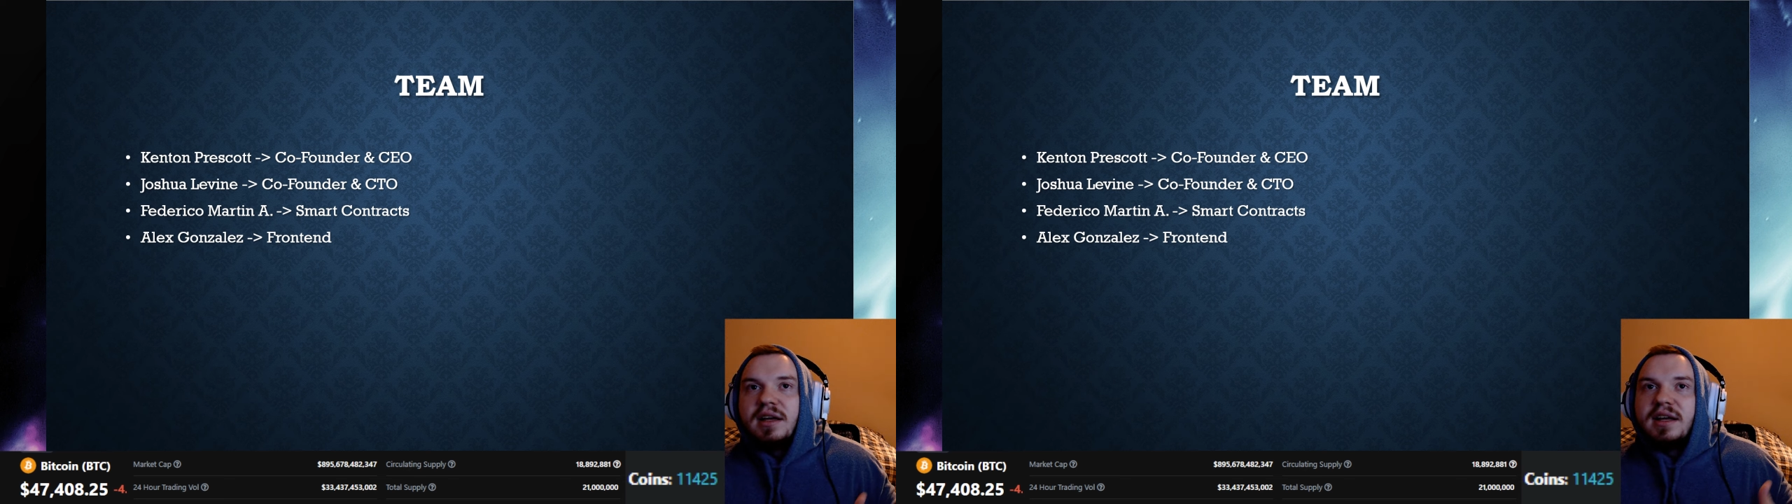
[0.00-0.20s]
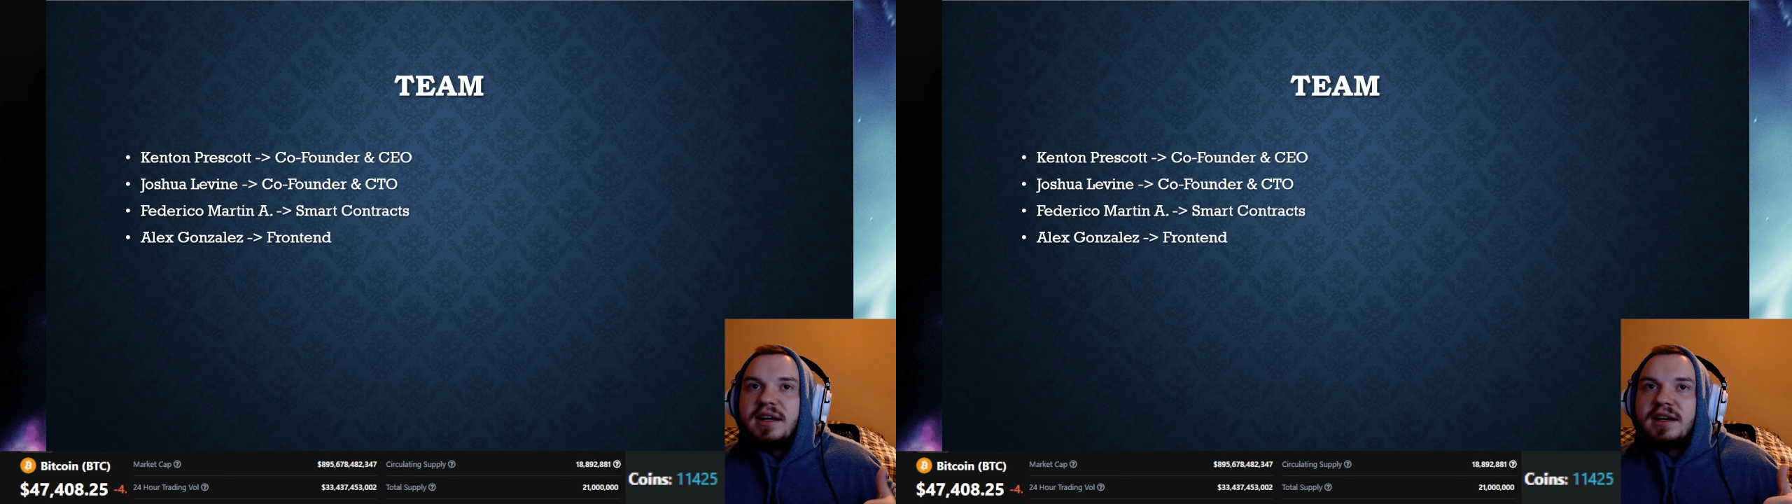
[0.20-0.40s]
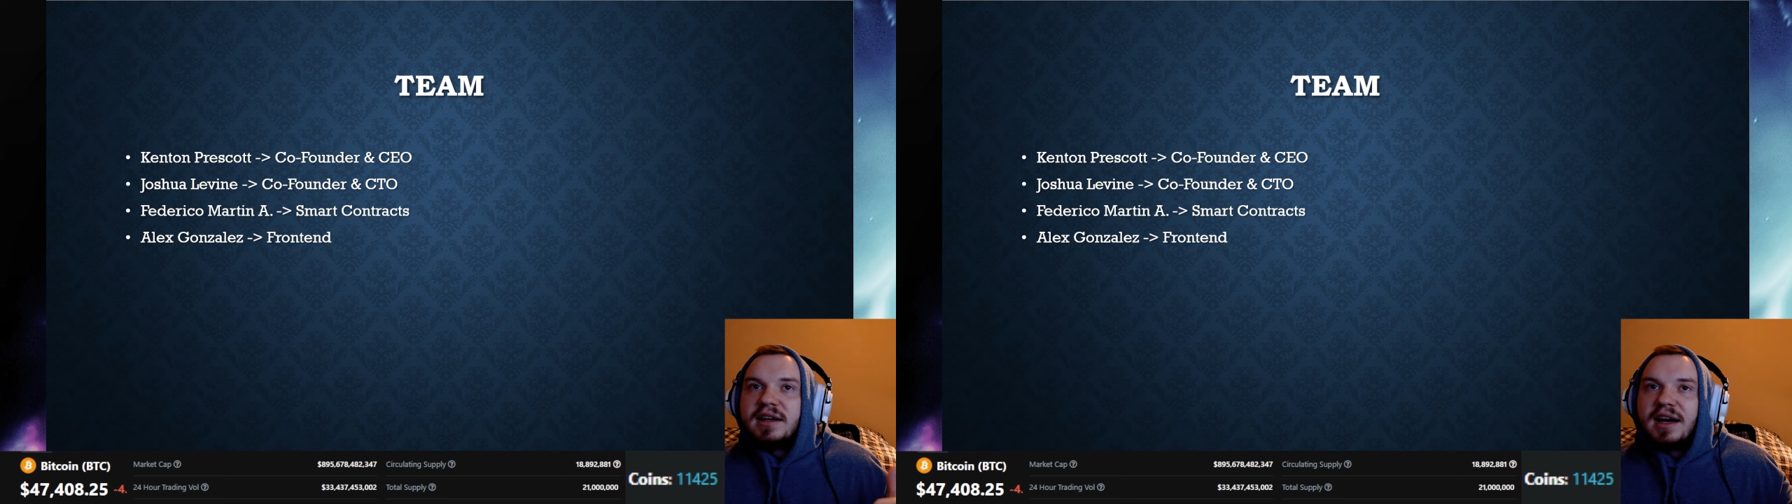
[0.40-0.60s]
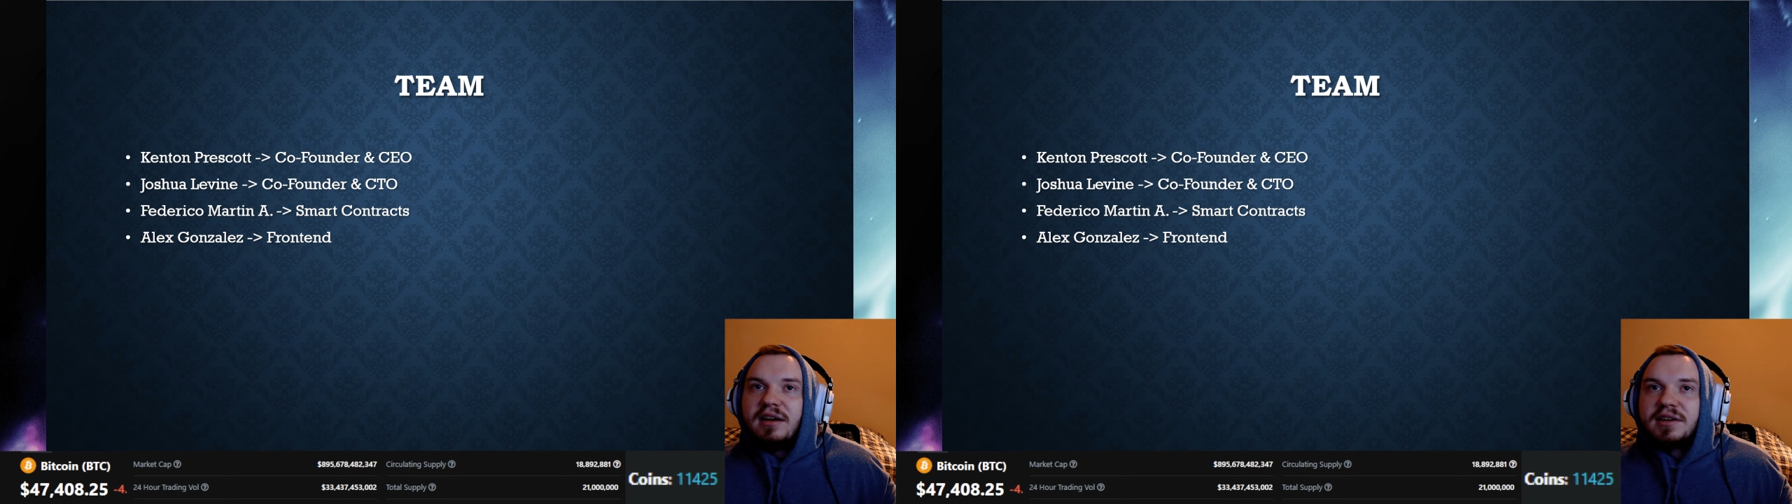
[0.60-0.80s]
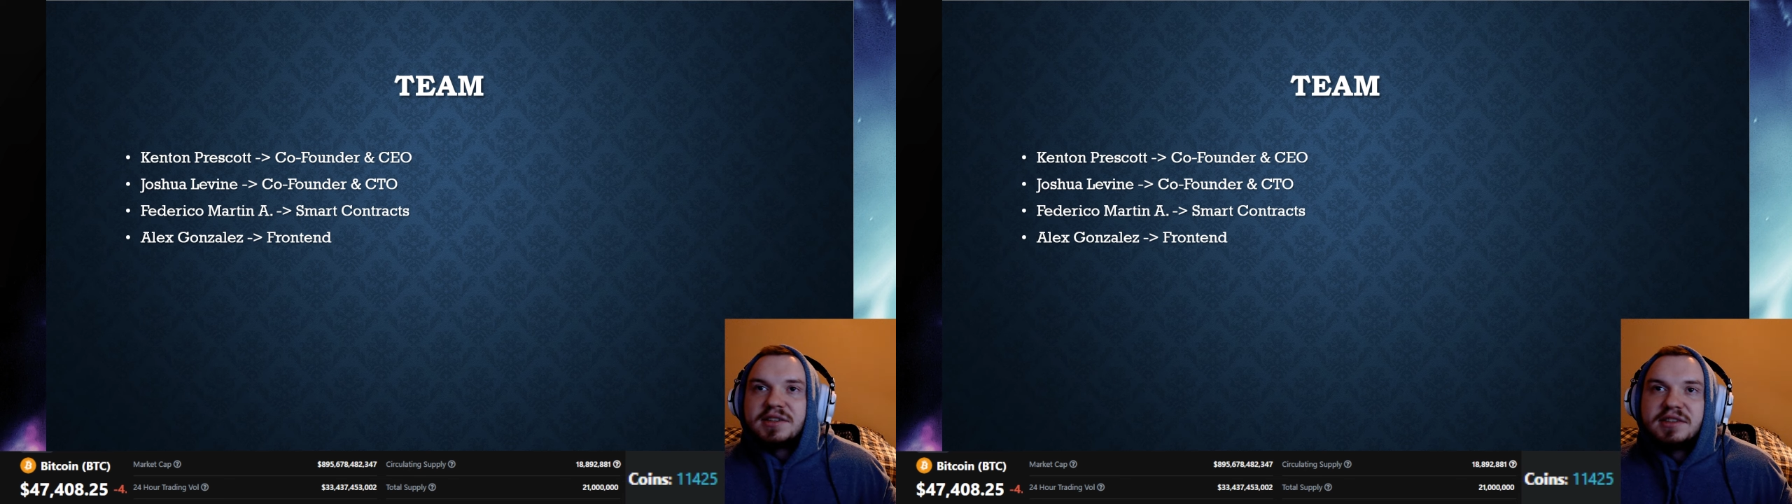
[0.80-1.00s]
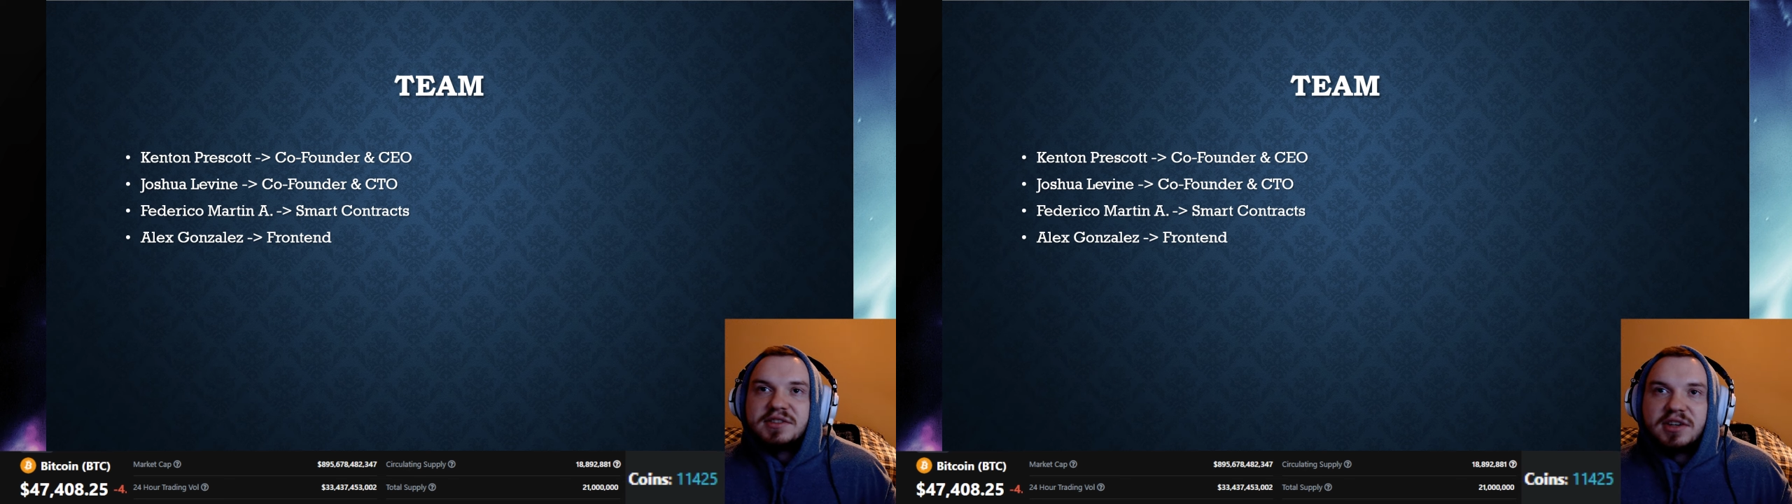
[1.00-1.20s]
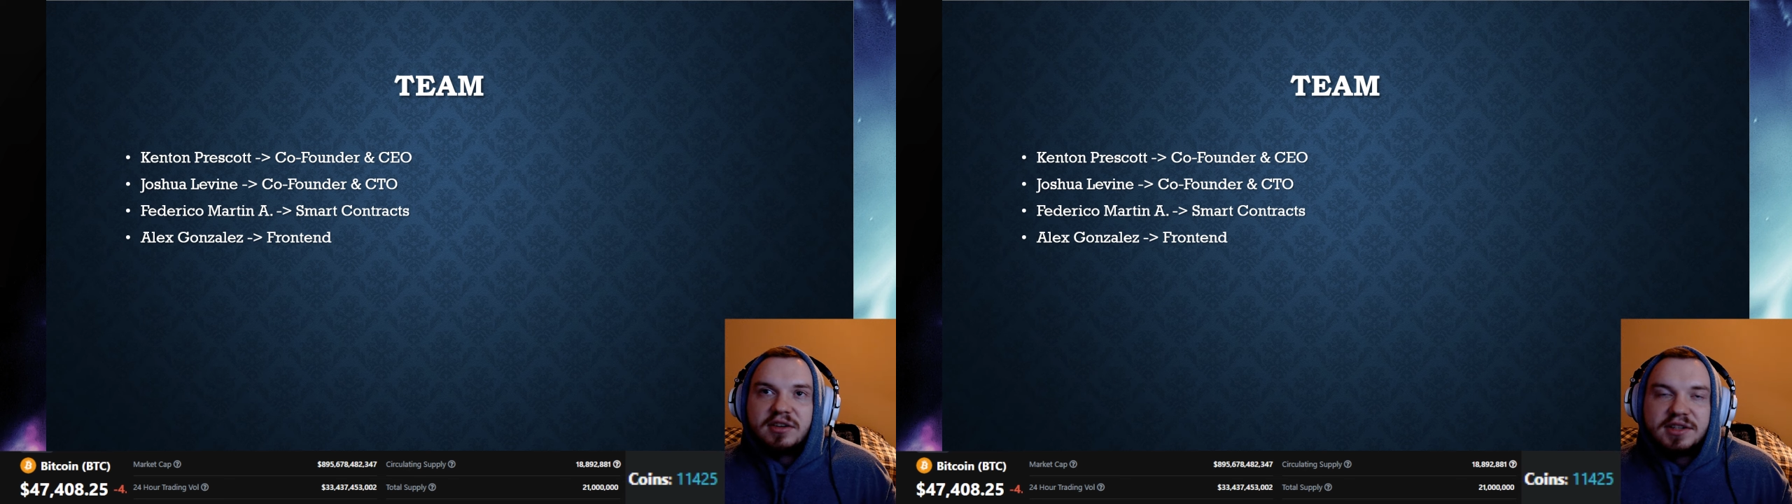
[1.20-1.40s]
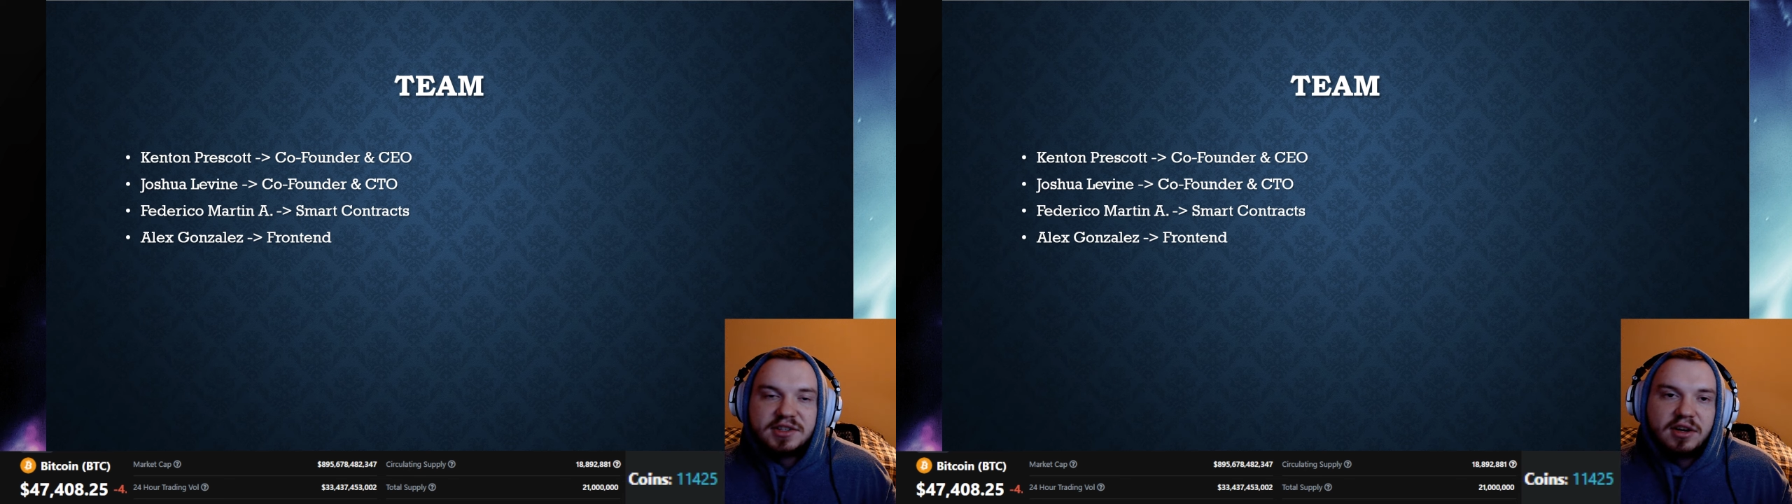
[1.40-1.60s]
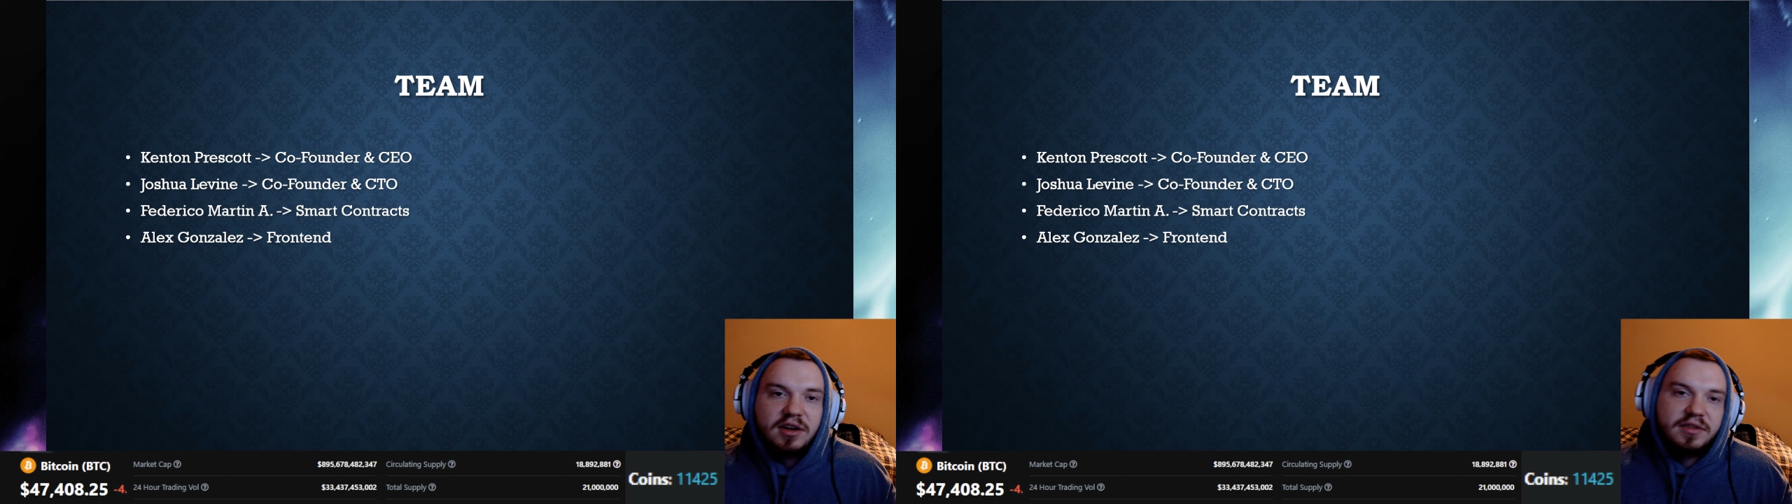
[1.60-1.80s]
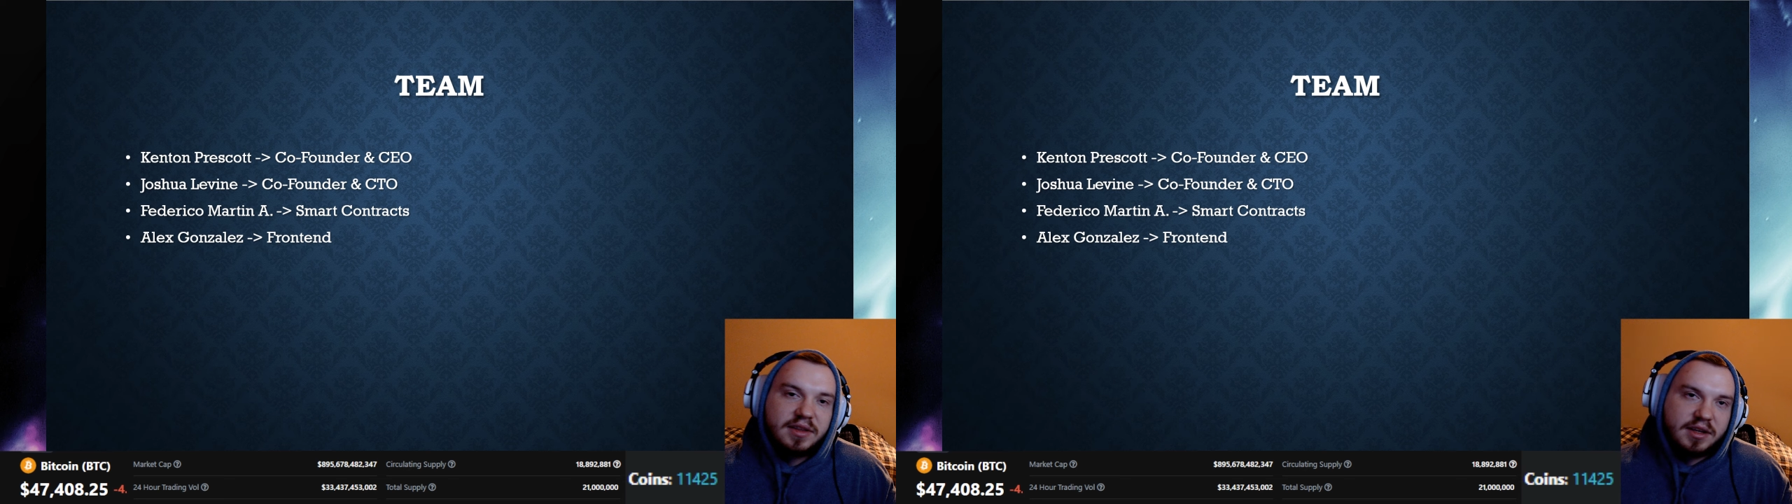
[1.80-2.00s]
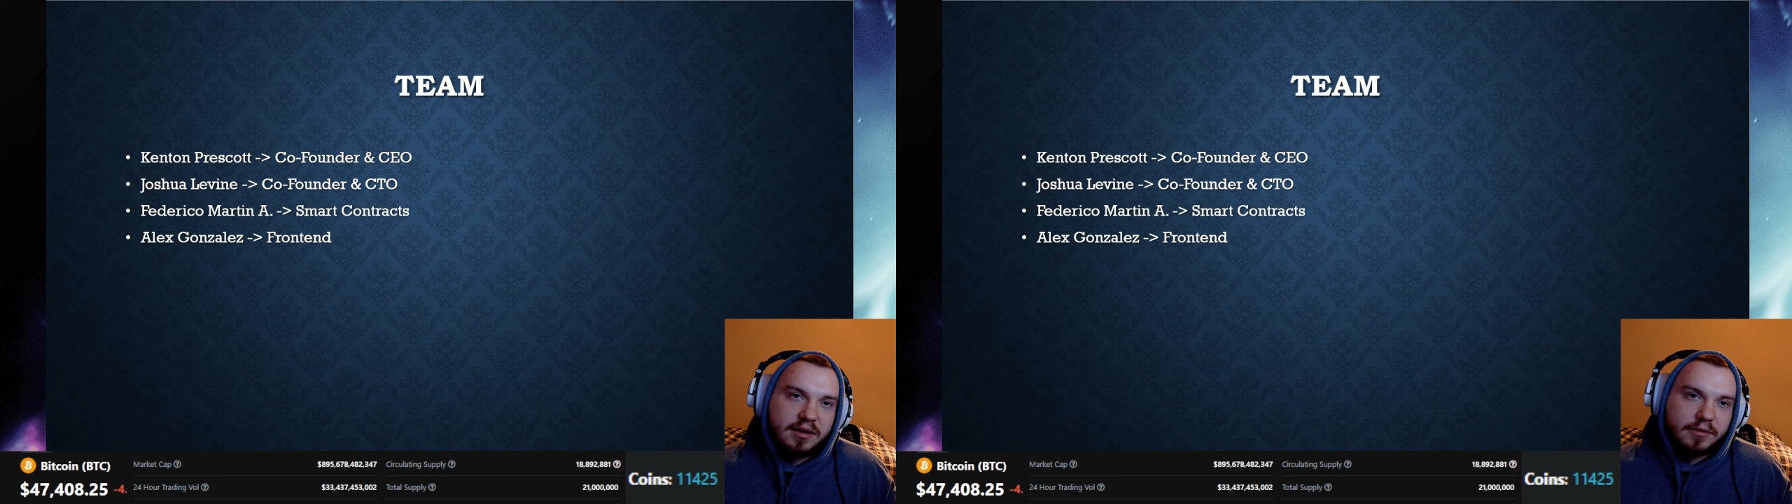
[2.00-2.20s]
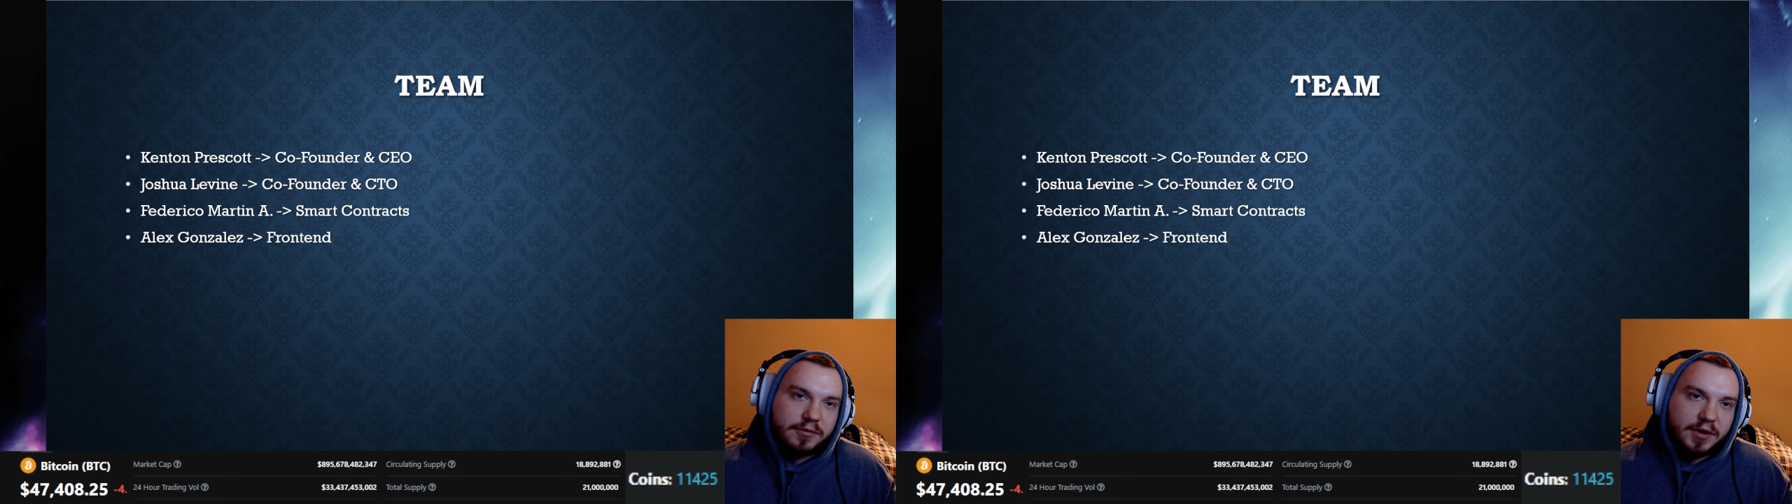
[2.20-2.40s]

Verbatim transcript: and Alex Gonzalez on the